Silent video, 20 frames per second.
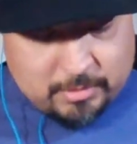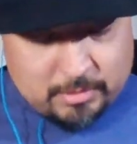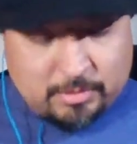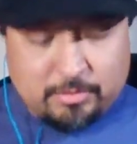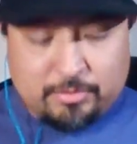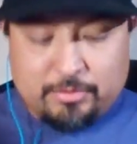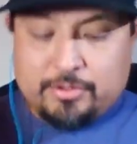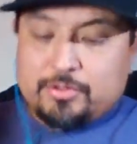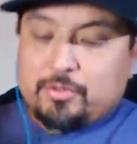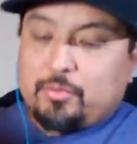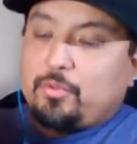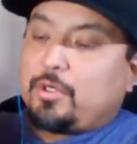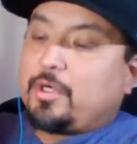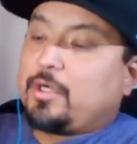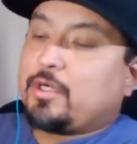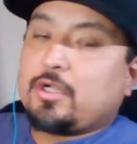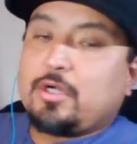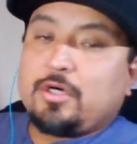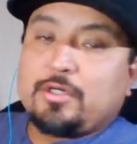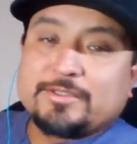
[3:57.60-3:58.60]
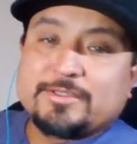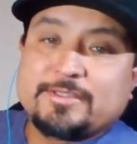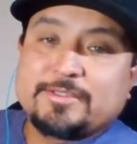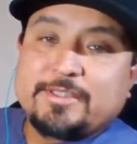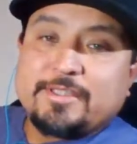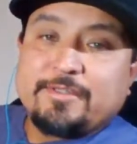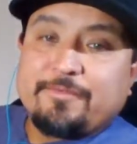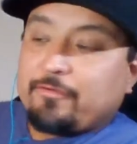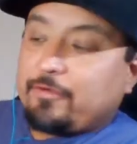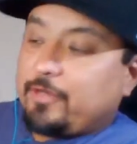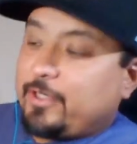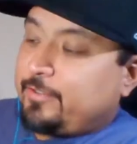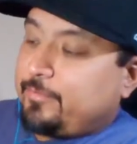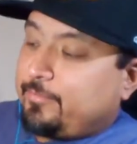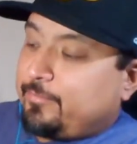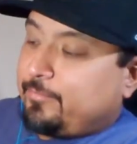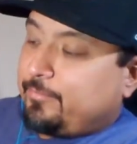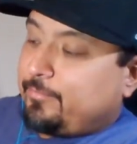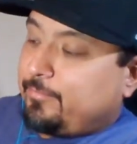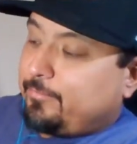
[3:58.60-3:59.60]
you know, there's a word here called tiferet.
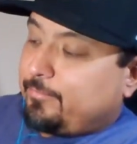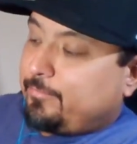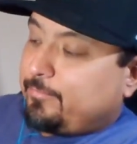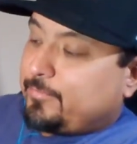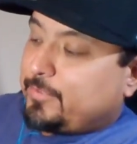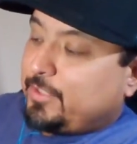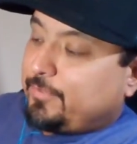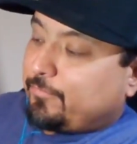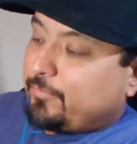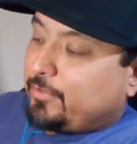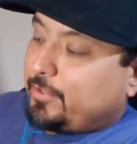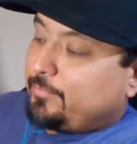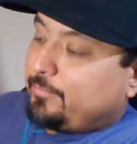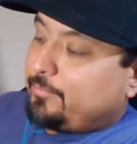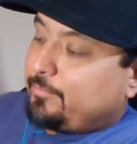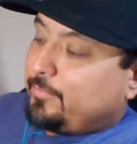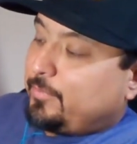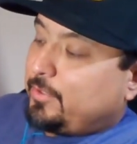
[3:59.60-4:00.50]
Tiferet.